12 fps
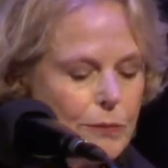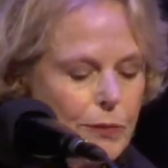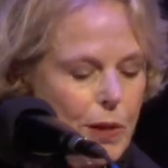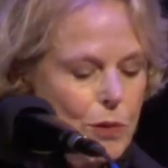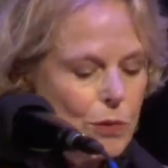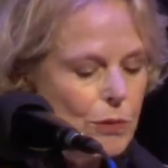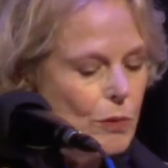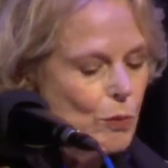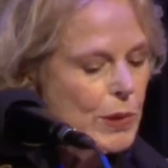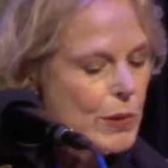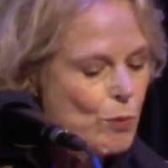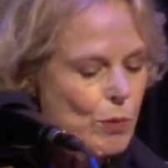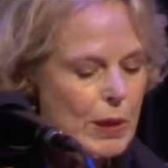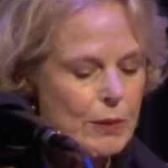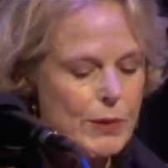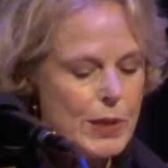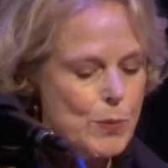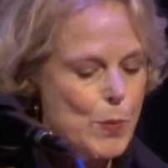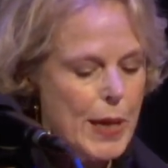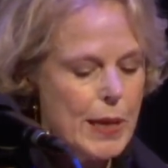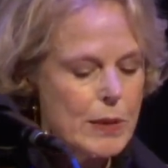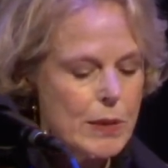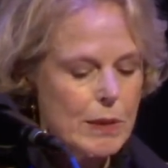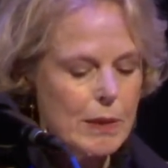phone was one of his
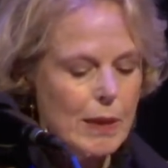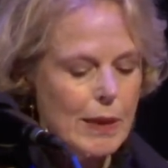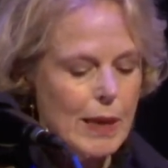best.